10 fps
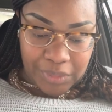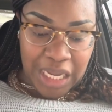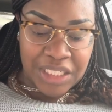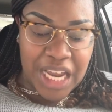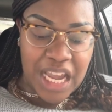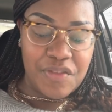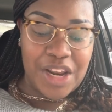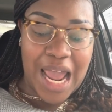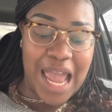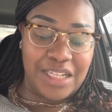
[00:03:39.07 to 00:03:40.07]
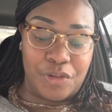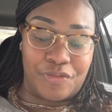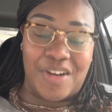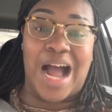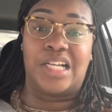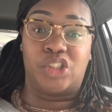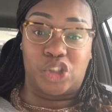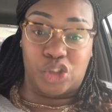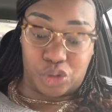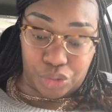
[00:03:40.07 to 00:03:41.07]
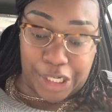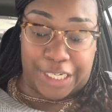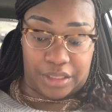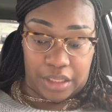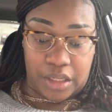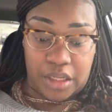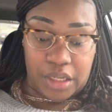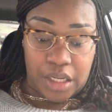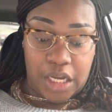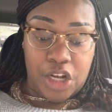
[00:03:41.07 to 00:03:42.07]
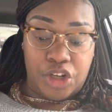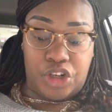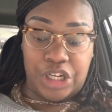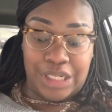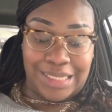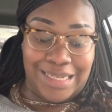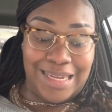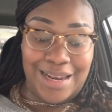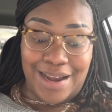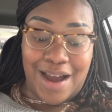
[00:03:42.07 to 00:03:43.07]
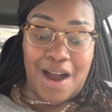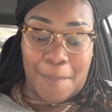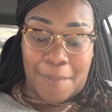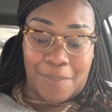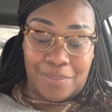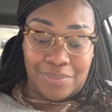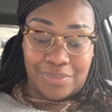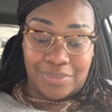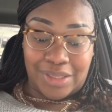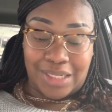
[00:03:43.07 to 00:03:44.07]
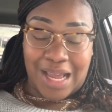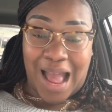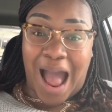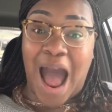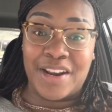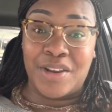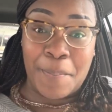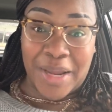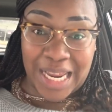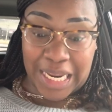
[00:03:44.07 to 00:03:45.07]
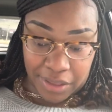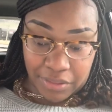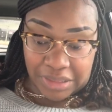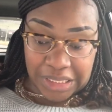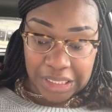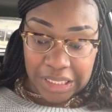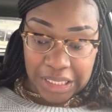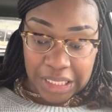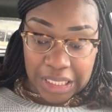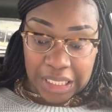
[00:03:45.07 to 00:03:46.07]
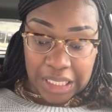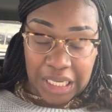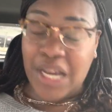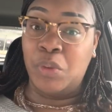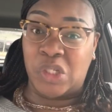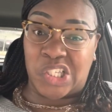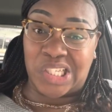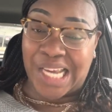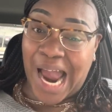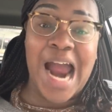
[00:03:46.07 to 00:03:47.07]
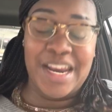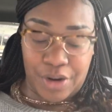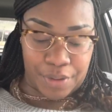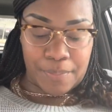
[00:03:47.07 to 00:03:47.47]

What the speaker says: David had to find strength to get up out of the bed. He was tired.